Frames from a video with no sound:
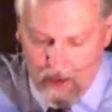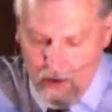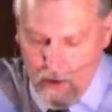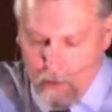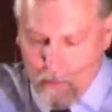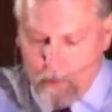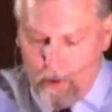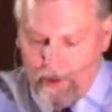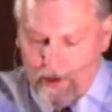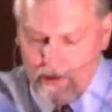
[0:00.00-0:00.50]

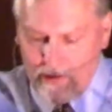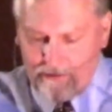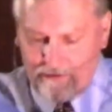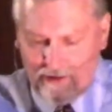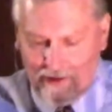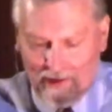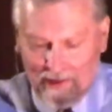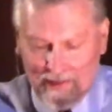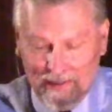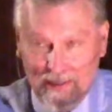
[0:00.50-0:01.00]
Well, there's
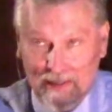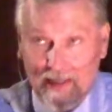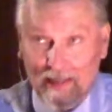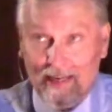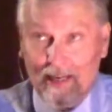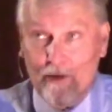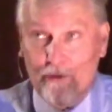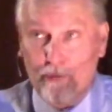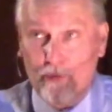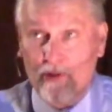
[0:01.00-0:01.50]
very little
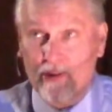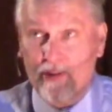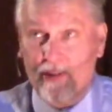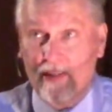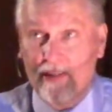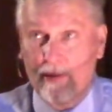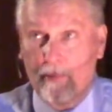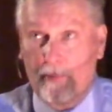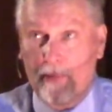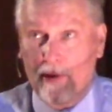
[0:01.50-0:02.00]
interest
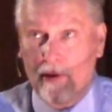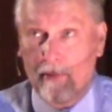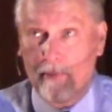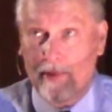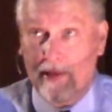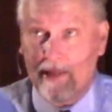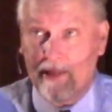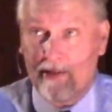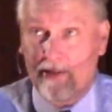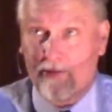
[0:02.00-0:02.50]
in the
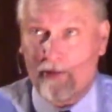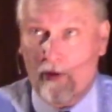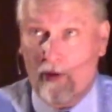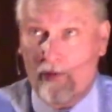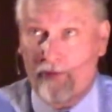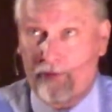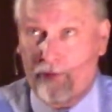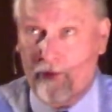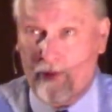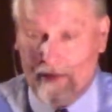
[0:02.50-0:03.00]
pyramids
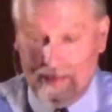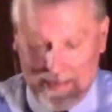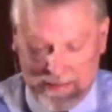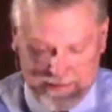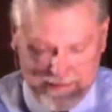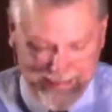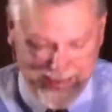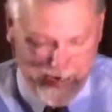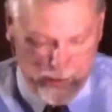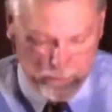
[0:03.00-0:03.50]
for the
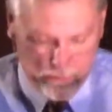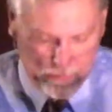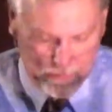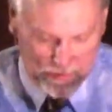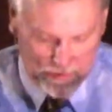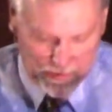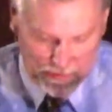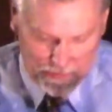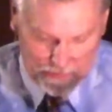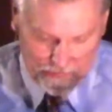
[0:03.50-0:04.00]
next 1,000
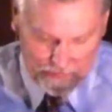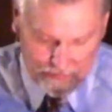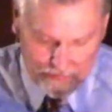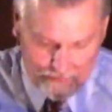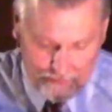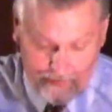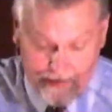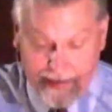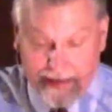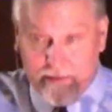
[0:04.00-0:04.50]
years,
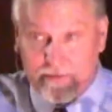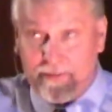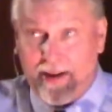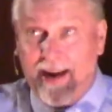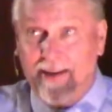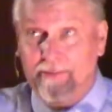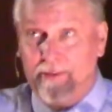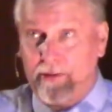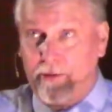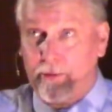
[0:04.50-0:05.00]
for the next
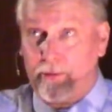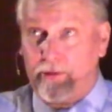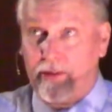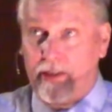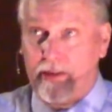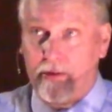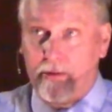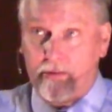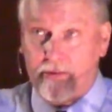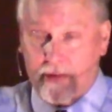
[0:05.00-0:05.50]
500
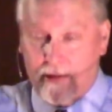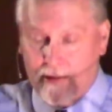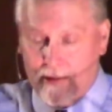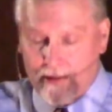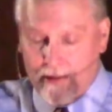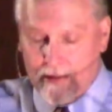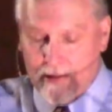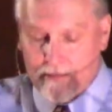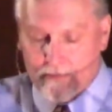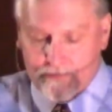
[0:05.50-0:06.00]
years,
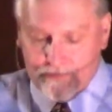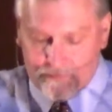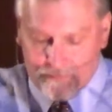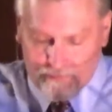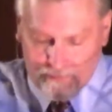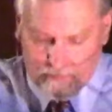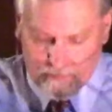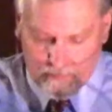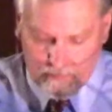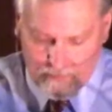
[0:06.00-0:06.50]

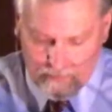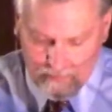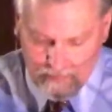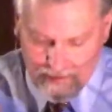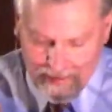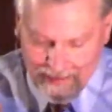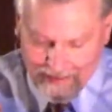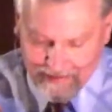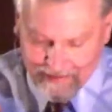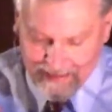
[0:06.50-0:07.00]

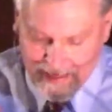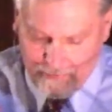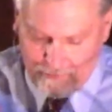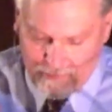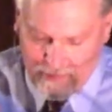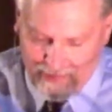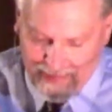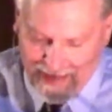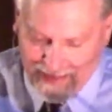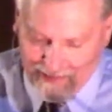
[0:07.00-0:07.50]

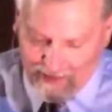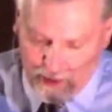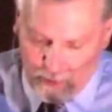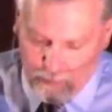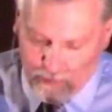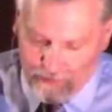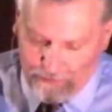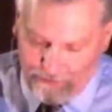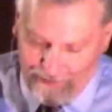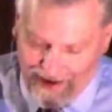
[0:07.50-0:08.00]
except that there
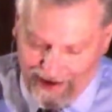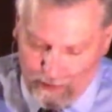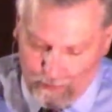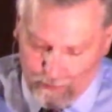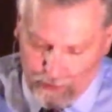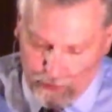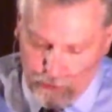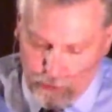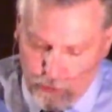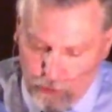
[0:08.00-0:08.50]
was
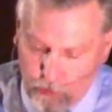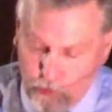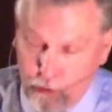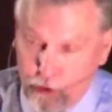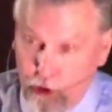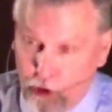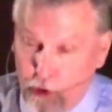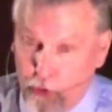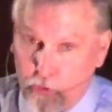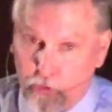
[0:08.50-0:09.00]
found a new
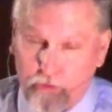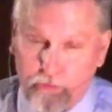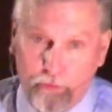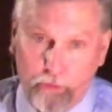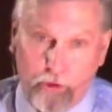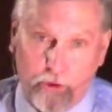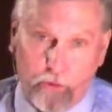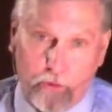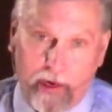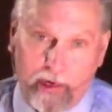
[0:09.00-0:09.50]
use for
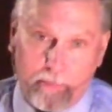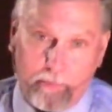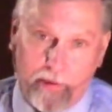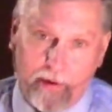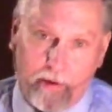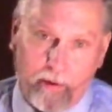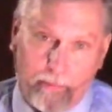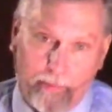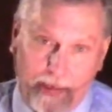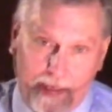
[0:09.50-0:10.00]
the Great
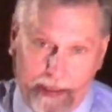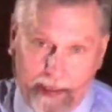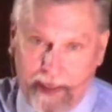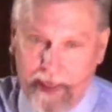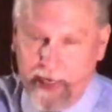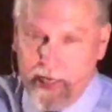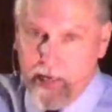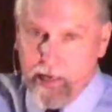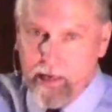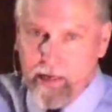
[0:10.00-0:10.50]
Pyramid,
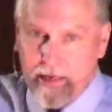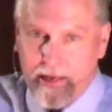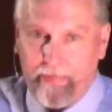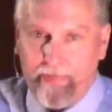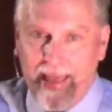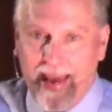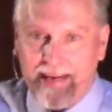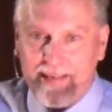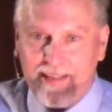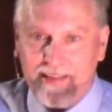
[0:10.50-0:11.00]
and
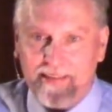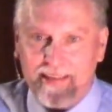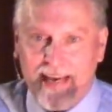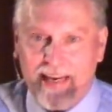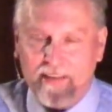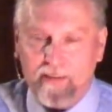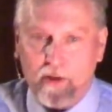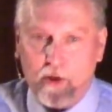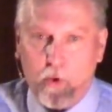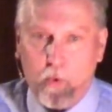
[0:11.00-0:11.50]
that is
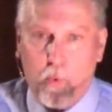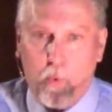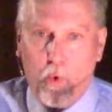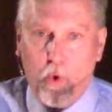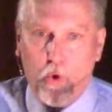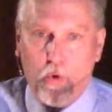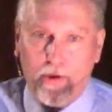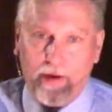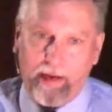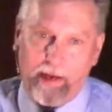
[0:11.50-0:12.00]
as a
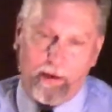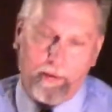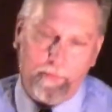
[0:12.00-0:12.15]
quarry.